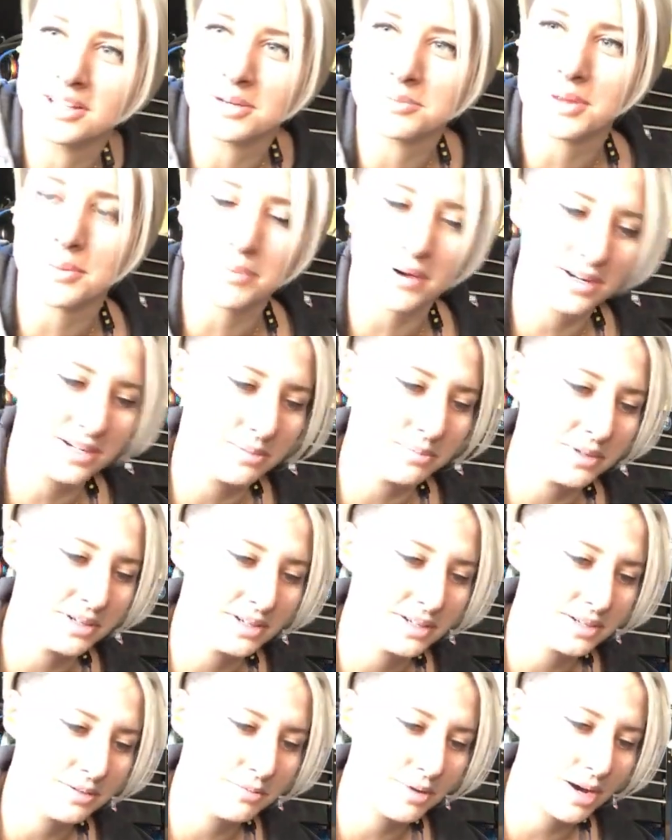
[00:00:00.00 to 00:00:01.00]
me look at that part number
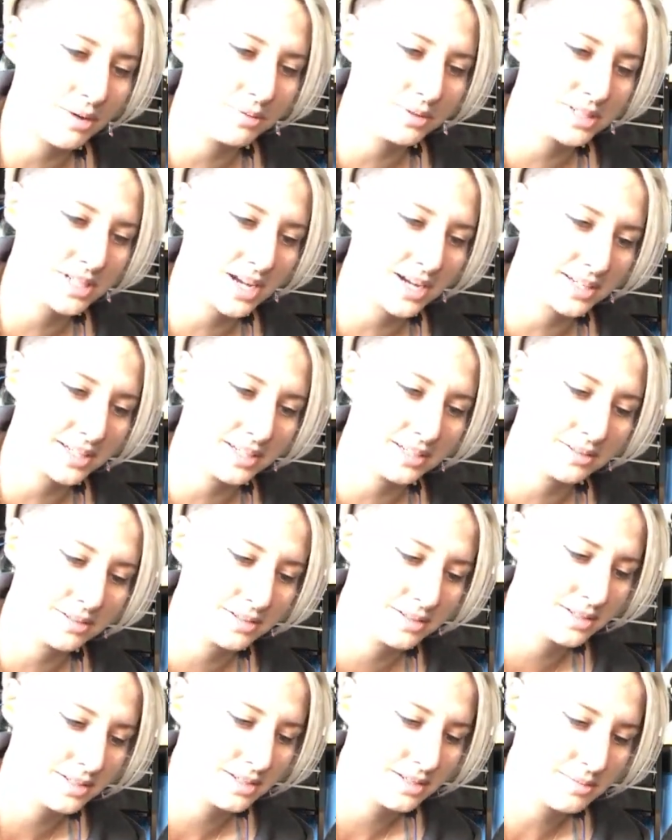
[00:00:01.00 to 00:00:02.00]
while we're talking
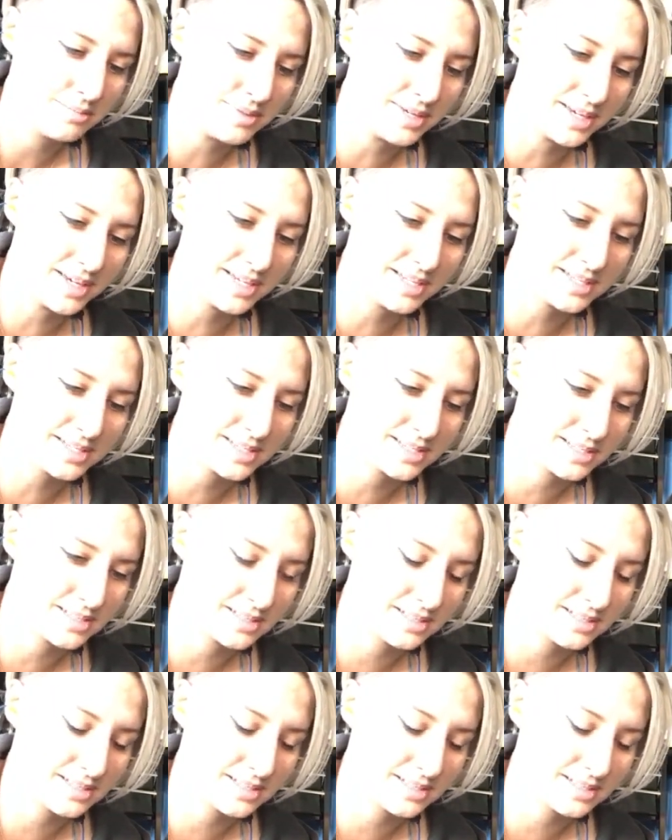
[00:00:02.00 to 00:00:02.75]
because